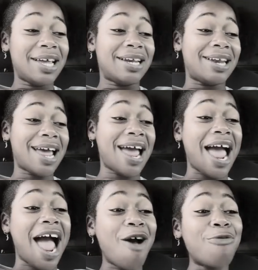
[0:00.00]
Now,
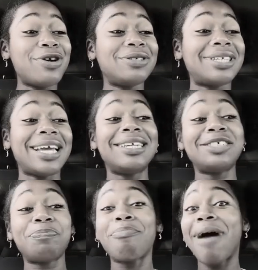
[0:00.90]
I will say
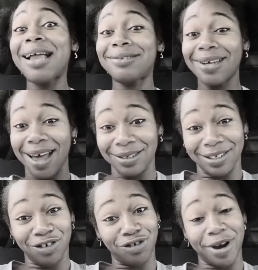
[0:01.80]
this, my
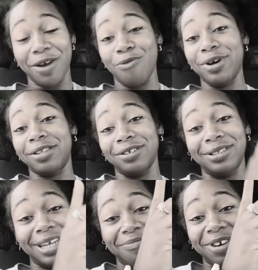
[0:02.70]
toxic trait with the
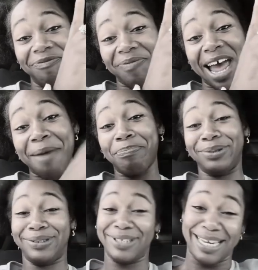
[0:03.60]

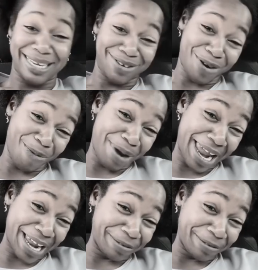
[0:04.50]
75%. Okay?